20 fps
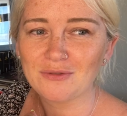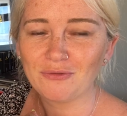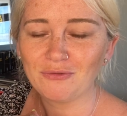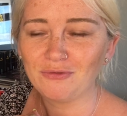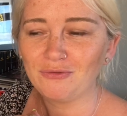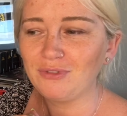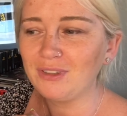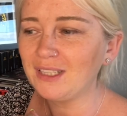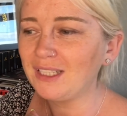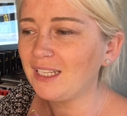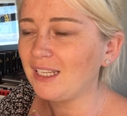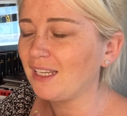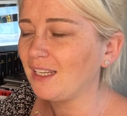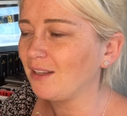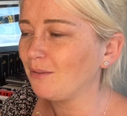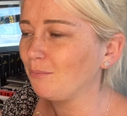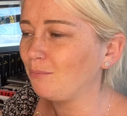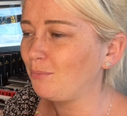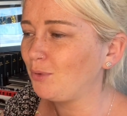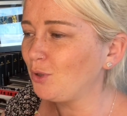really
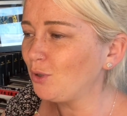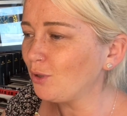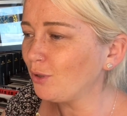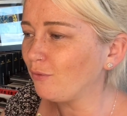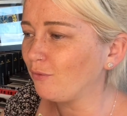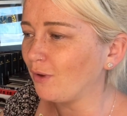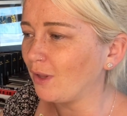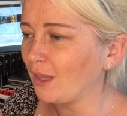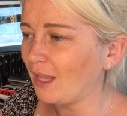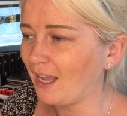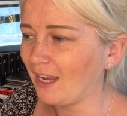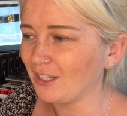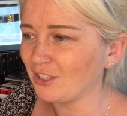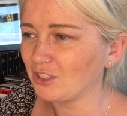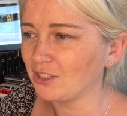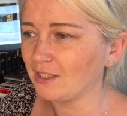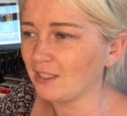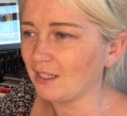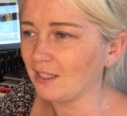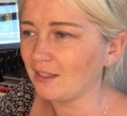beautiful,
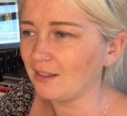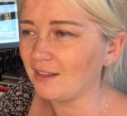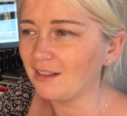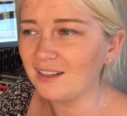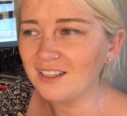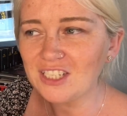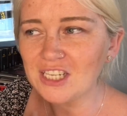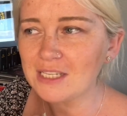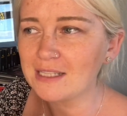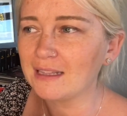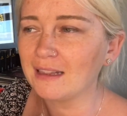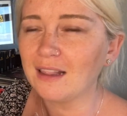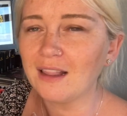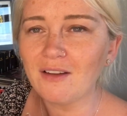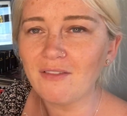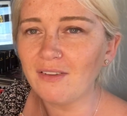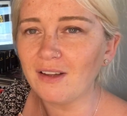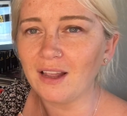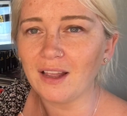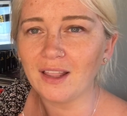actually. And I just
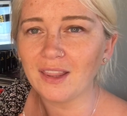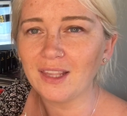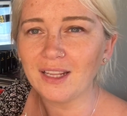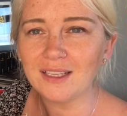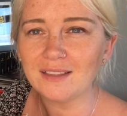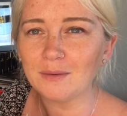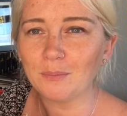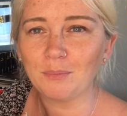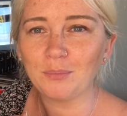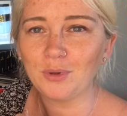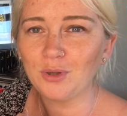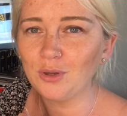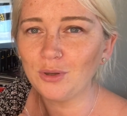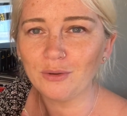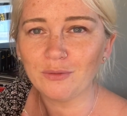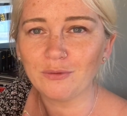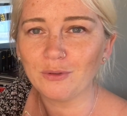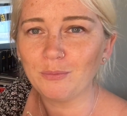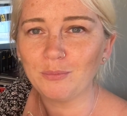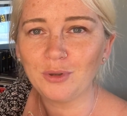love it. I think it's a
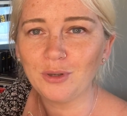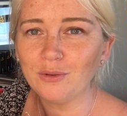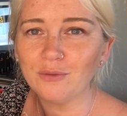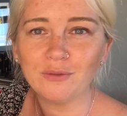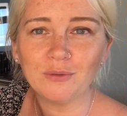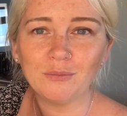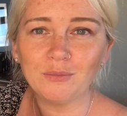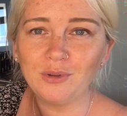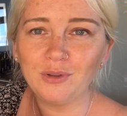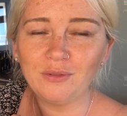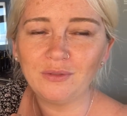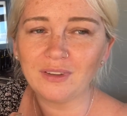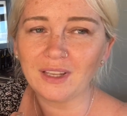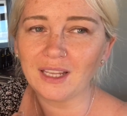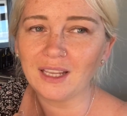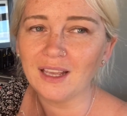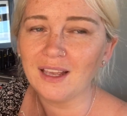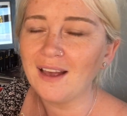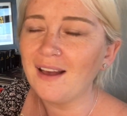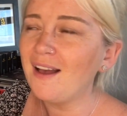beautiful, beautiful movie.